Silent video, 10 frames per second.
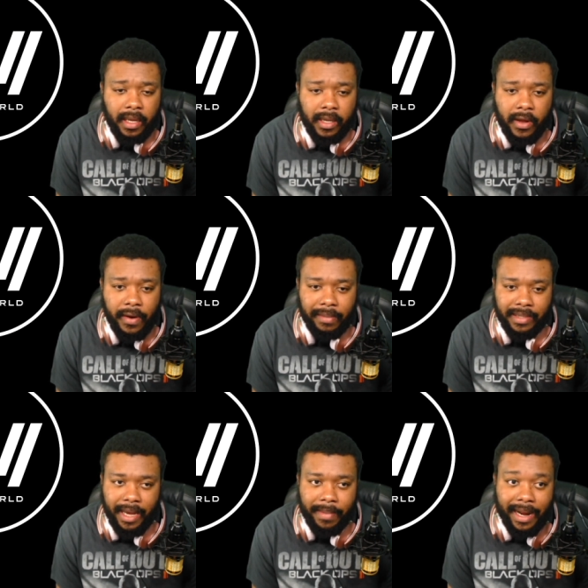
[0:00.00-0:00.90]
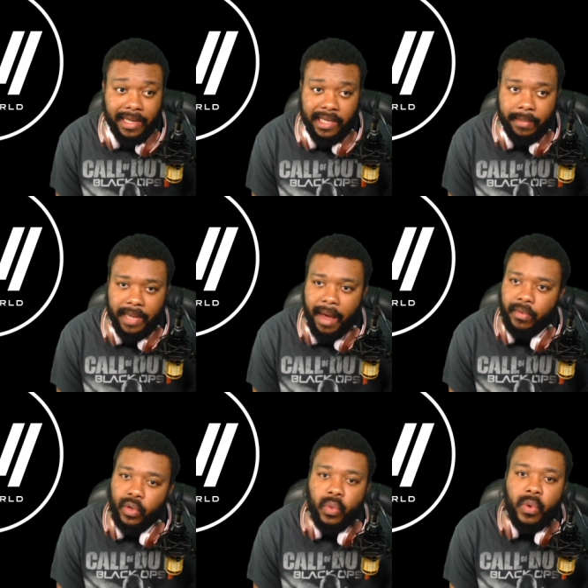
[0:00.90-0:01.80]
You know what I'm saying? But at the same
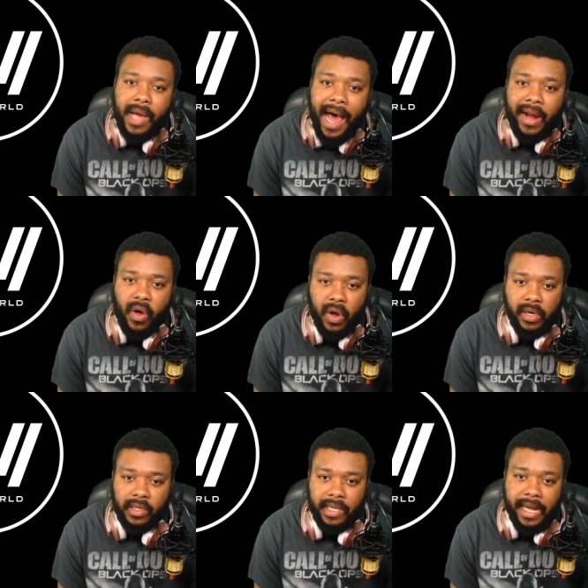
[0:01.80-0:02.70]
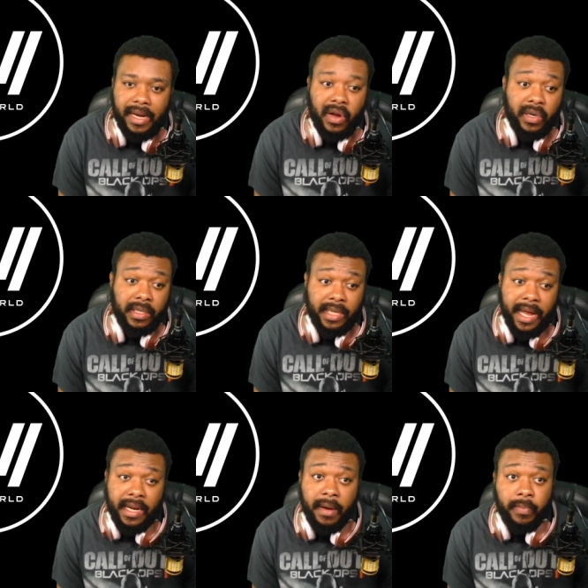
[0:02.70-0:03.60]
time, you gotta understand
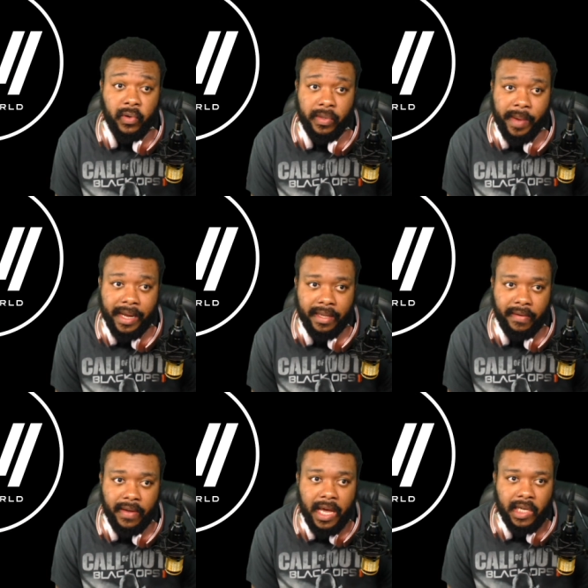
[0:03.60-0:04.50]
their perspective.